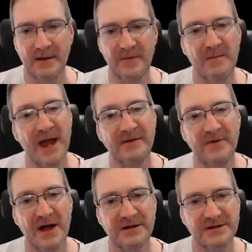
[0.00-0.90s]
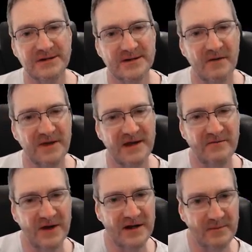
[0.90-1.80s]
The main advantages of the
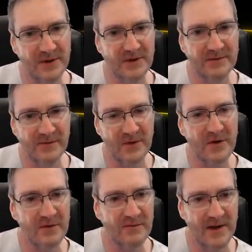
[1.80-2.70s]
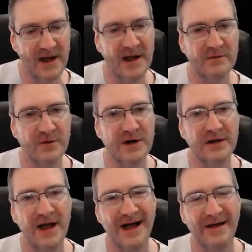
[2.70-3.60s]
NVIDIA build fork of
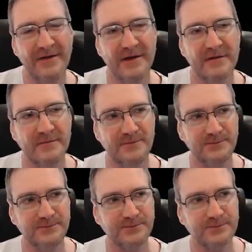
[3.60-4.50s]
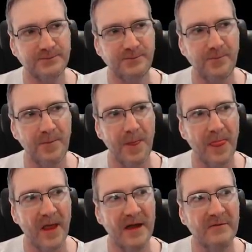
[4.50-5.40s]
Unreal are that
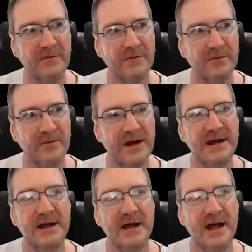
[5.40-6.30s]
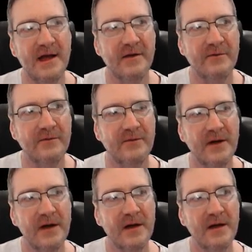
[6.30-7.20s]
NVIDIA have
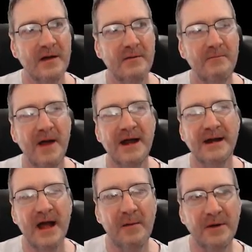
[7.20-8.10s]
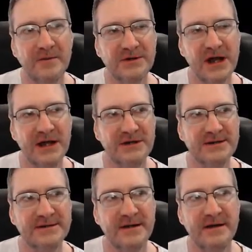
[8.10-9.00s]
made a couple of
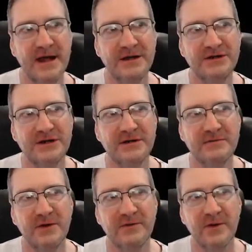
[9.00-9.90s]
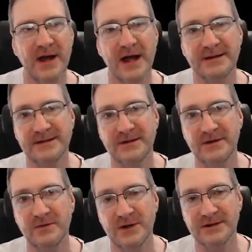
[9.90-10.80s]
changes to the engine with regards
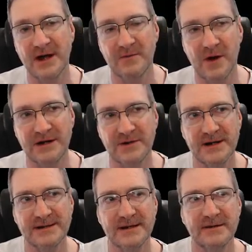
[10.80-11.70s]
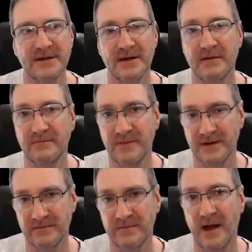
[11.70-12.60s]
to real-time ray tracing
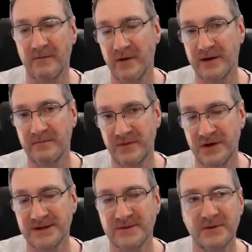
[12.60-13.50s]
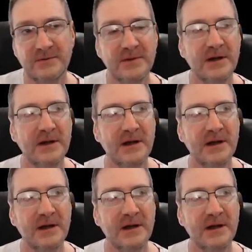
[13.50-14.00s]
that are very useful.